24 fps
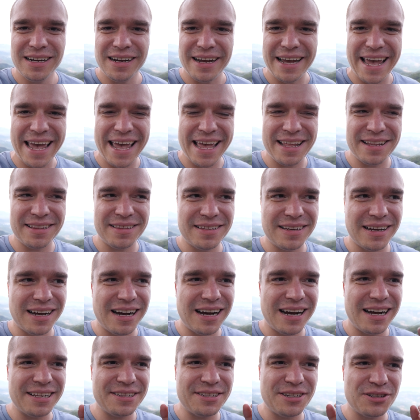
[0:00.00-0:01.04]
and
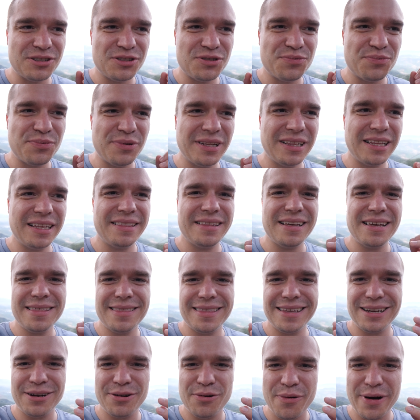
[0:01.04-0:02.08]
there's really
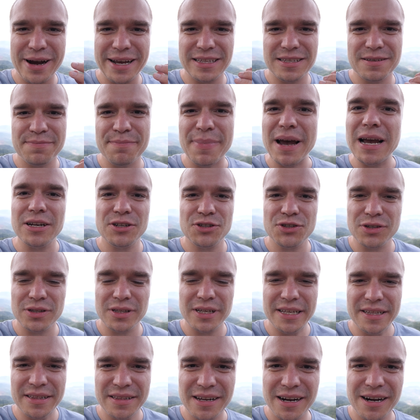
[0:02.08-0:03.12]
nothing quite special
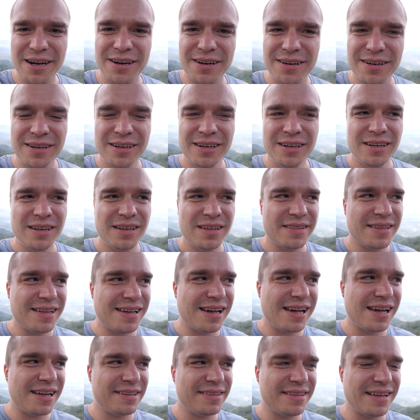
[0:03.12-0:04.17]
in there
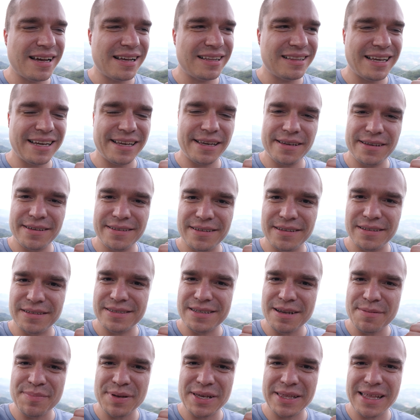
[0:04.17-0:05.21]
that like
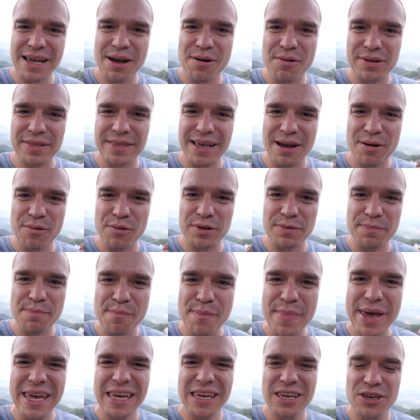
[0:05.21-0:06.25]
something that would
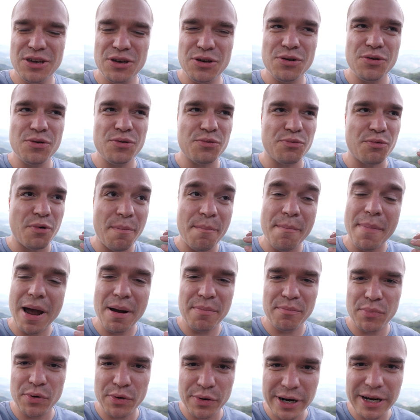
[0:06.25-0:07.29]
make you
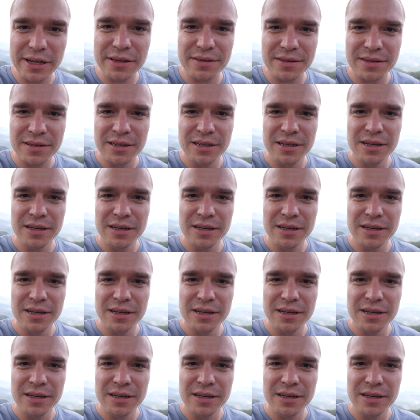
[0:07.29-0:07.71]
remember it.